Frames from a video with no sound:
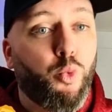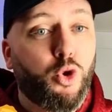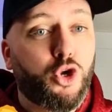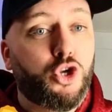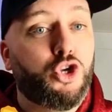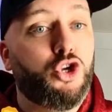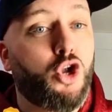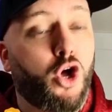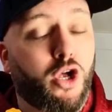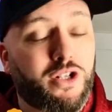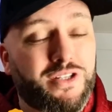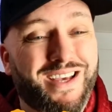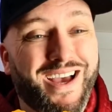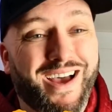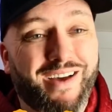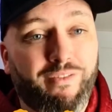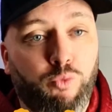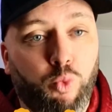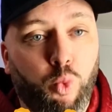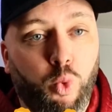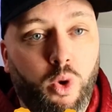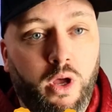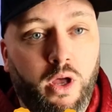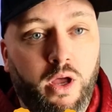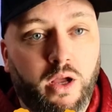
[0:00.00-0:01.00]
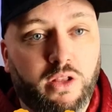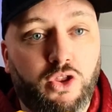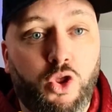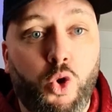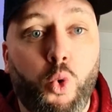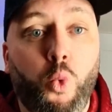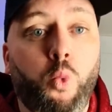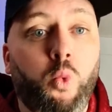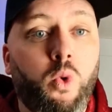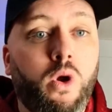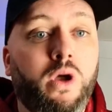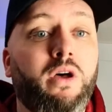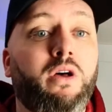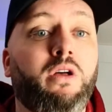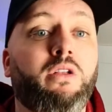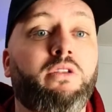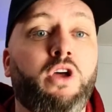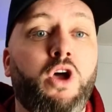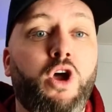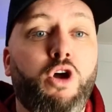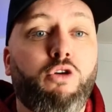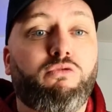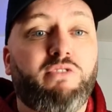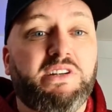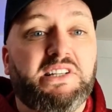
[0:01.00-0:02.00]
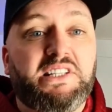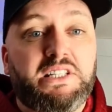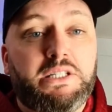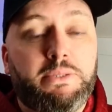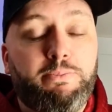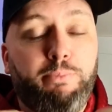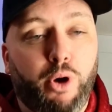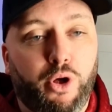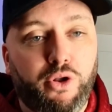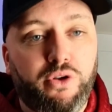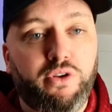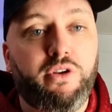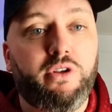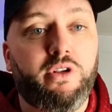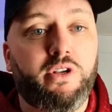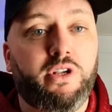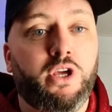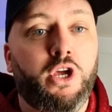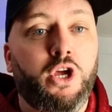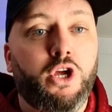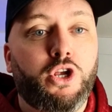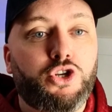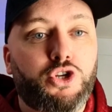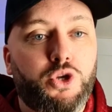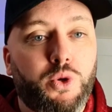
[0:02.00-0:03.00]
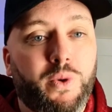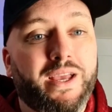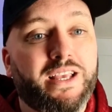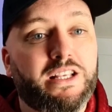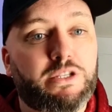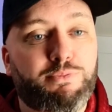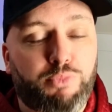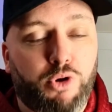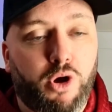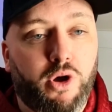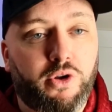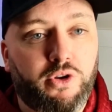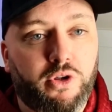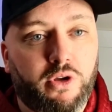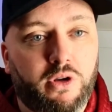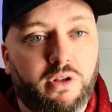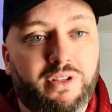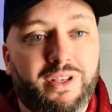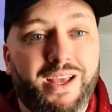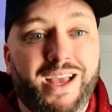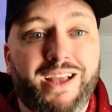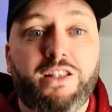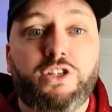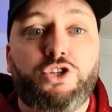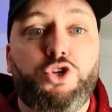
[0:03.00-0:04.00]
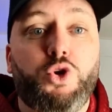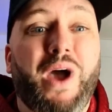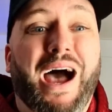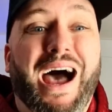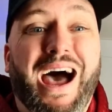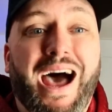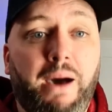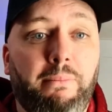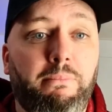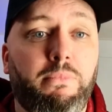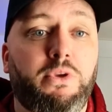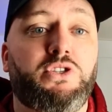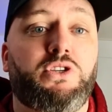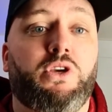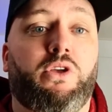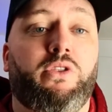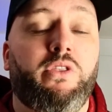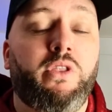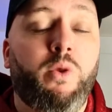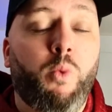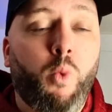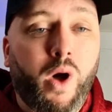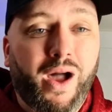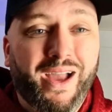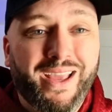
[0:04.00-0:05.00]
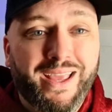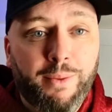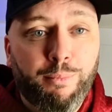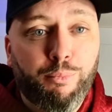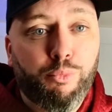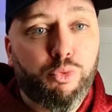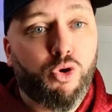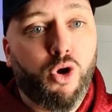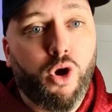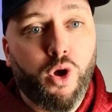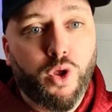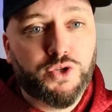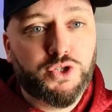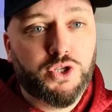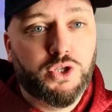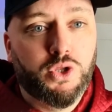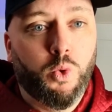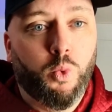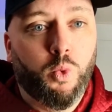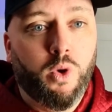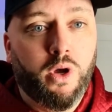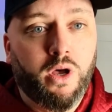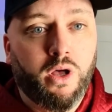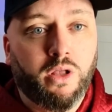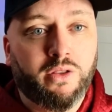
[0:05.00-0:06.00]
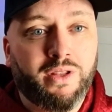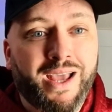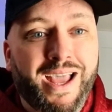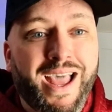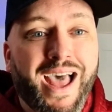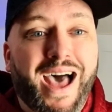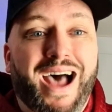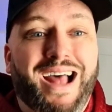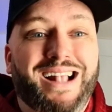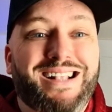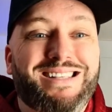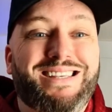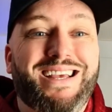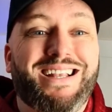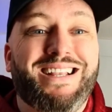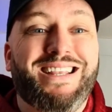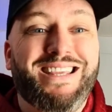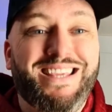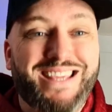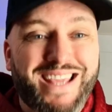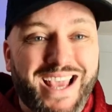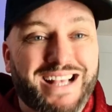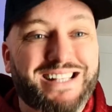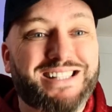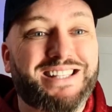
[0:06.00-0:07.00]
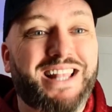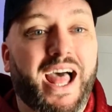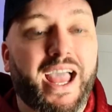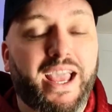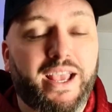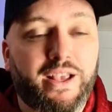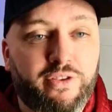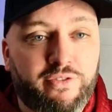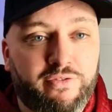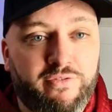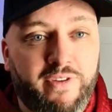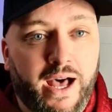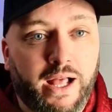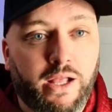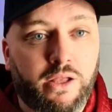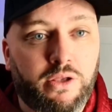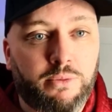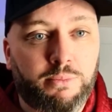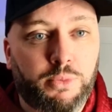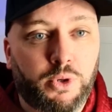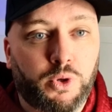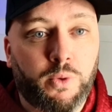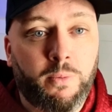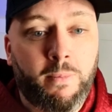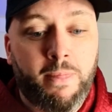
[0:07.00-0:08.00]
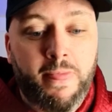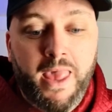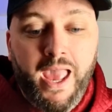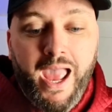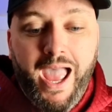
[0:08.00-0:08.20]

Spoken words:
would not have worked. The world responded to his product, to Amazon, the what he brought to the world, and said, yes, that is valuable.